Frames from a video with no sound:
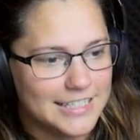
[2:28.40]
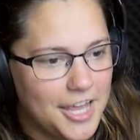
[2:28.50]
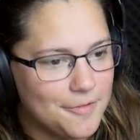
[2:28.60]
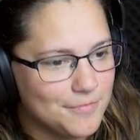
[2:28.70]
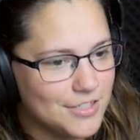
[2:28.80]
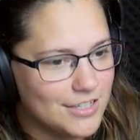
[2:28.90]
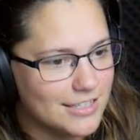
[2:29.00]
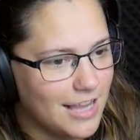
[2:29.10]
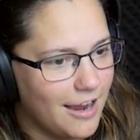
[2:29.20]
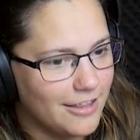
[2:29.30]
came so to
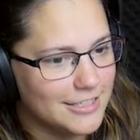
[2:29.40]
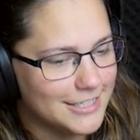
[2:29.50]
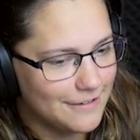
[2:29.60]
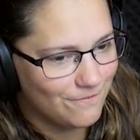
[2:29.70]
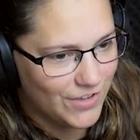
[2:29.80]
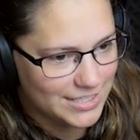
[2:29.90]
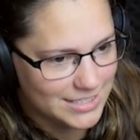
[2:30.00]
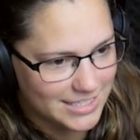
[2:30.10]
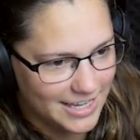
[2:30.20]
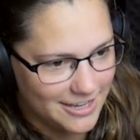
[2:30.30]
this island thing. to
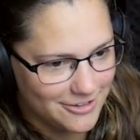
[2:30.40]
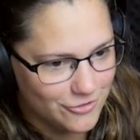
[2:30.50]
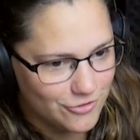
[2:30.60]
investigate. A